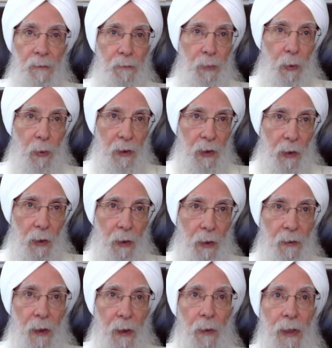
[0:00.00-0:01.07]

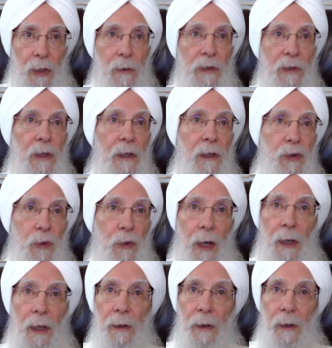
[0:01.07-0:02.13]
protocol that we used in a
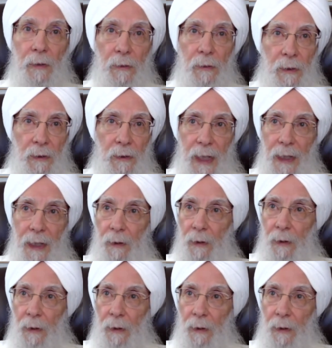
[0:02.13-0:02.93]
trial and data